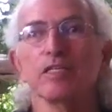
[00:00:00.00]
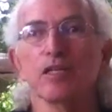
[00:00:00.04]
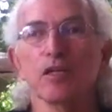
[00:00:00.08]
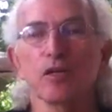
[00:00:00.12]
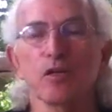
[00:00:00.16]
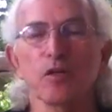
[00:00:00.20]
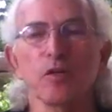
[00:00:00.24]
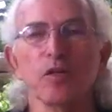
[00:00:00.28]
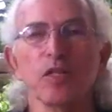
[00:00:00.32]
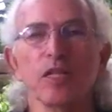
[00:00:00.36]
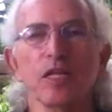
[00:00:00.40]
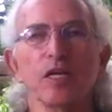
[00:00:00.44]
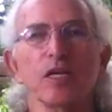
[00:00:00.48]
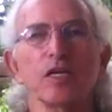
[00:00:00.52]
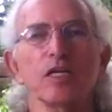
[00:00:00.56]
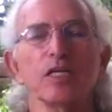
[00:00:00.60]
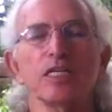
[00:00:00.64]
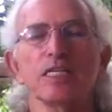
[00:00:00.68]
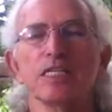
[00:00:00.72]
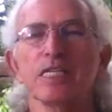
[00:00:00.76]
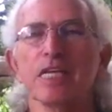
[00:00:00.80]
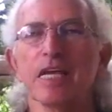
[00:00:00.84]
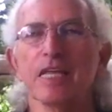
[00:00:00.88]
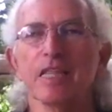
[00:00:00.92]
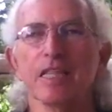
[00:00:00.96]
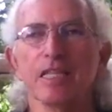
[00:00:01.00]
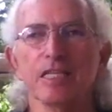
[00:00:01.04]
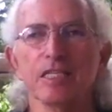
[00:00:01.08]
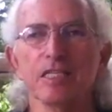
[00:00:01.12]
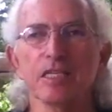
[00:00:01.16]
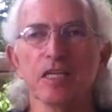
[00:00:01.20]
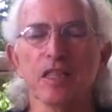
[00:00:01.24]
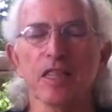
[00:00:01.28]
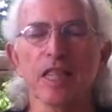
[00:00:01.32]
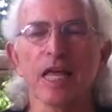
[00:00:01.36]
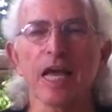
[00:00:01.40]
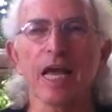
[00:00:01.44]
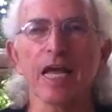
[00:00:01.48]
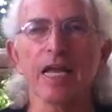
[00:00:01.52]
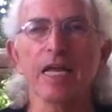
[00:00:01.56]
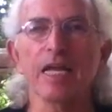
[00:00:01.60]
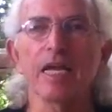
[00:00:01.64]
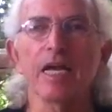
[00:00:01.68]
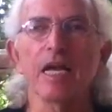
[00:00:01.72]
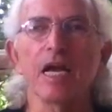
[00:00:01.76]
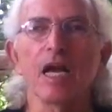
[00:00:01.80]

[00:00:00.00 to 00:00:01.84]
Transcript: or they're going to say this or that.